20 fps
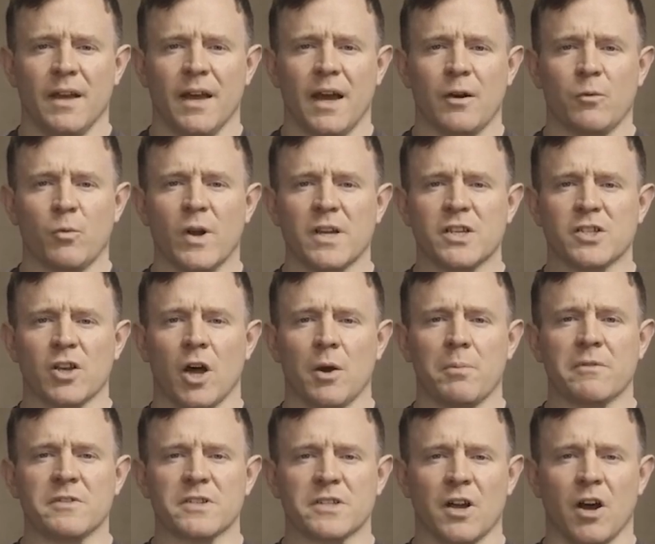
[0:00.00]
and which
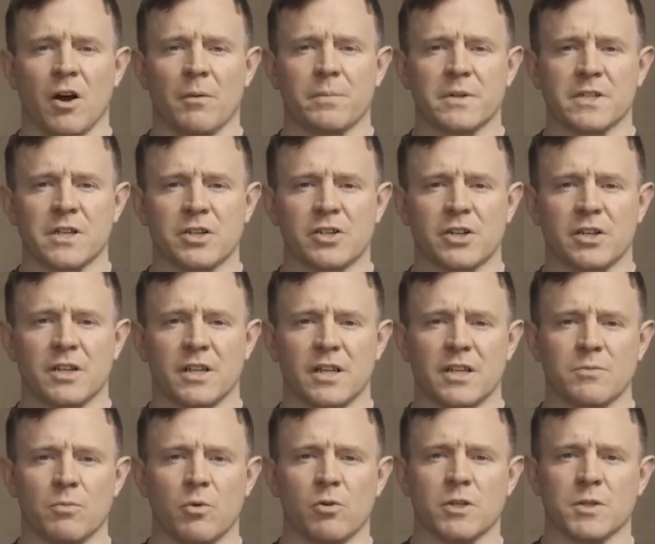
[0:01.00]
type of start position
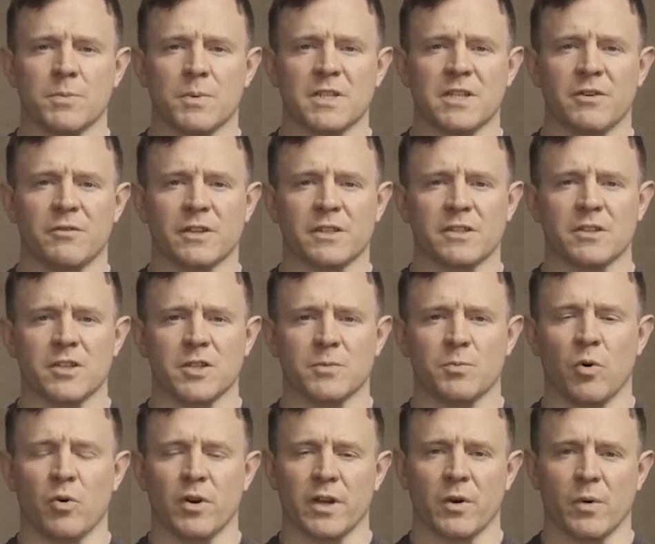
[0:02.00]
is more specific to the
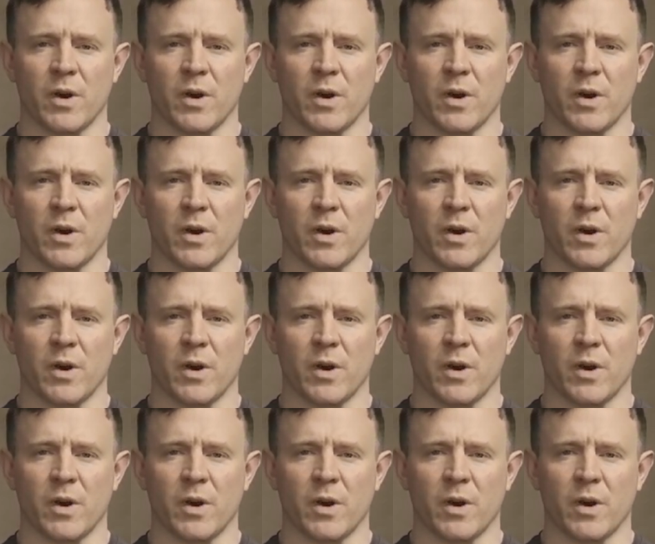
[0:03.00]
sport in